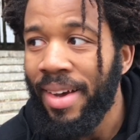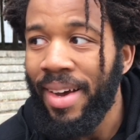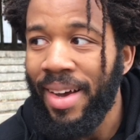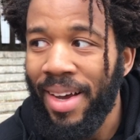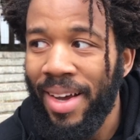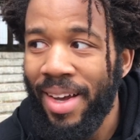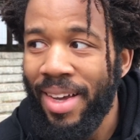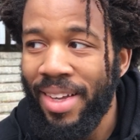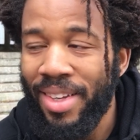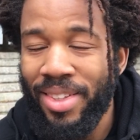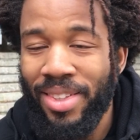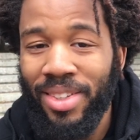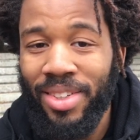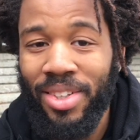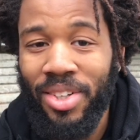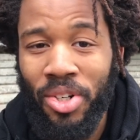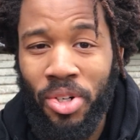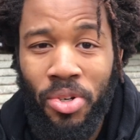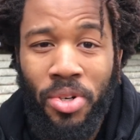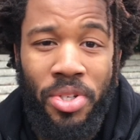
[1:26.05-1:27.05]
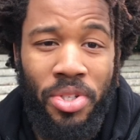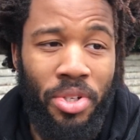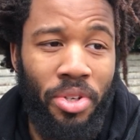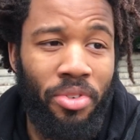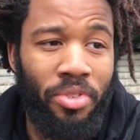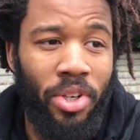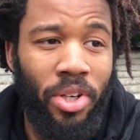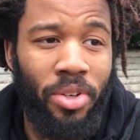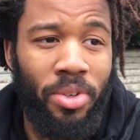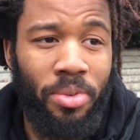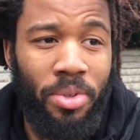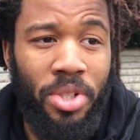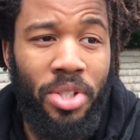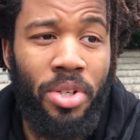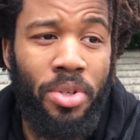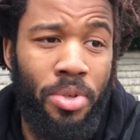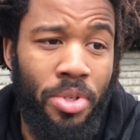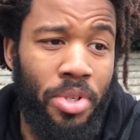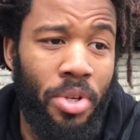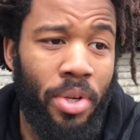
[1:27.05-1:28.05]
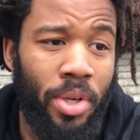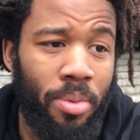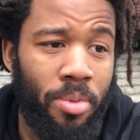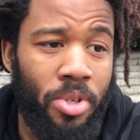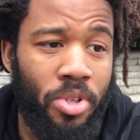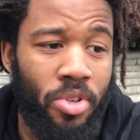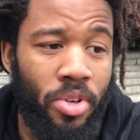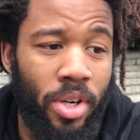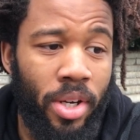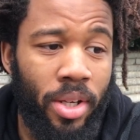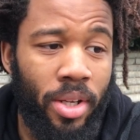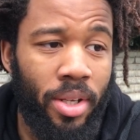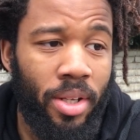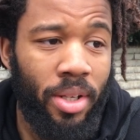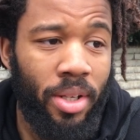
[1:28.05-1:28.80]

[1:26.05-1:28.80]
And a crossover, which I'll also demonstrate.